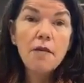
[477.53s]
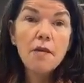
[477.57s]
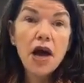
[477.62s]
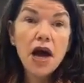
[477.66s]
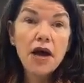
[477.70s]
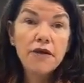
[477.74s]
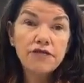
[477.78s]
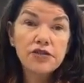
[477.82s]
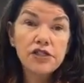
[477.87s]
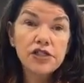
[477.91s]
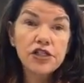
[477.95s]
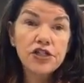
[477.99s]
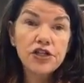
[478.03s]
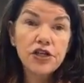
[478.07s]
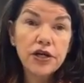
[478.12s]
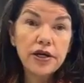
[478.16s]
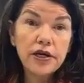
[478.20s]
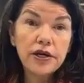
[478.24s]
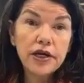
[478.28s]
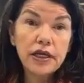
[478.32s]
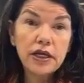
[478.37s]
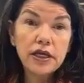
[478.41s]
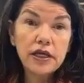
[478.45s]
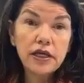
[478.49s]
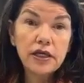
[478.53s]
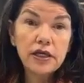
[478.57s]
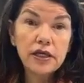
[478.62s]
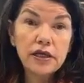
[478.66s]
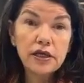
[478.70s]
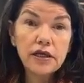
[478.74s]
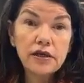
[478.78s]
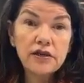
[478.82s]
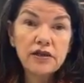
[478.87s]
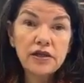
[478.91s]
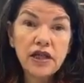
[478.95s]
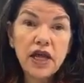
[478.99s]
I'm off to
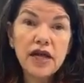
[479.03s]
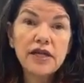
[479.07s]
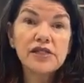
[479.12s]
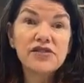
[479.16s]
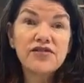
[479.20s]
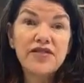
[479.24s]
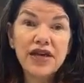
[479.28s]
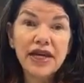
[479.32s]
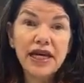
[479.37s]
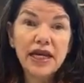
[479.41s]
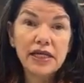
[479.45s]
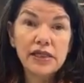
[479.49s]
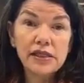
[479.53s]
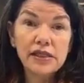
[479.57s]
Las